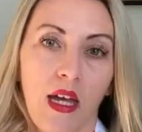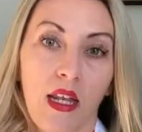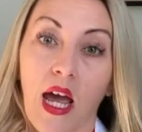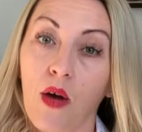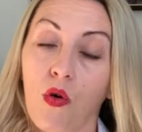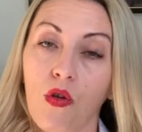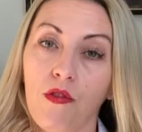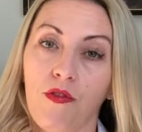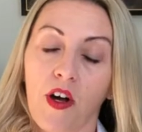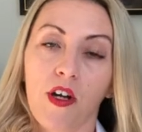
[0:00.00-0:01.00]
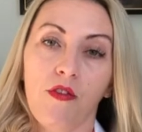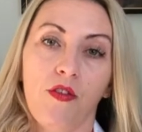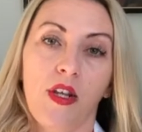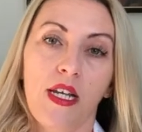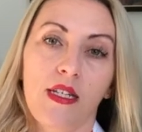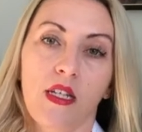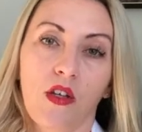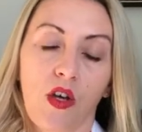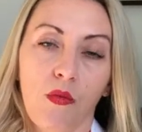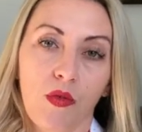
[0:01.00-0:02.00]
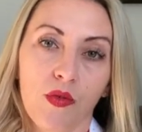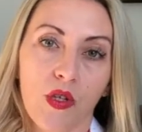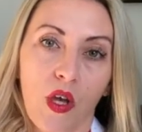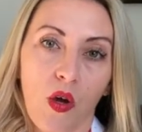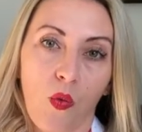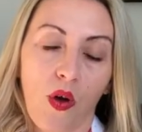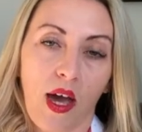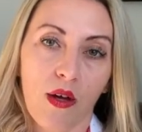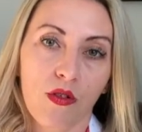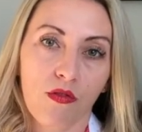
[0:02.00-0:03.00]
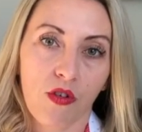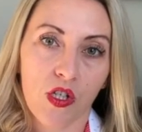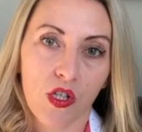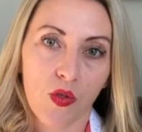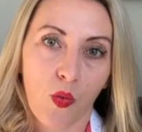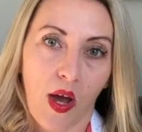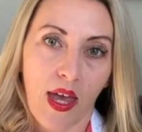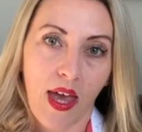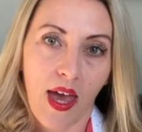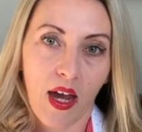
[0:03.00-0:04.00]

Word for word: Now all five of the leading nobles were out of Richard's way,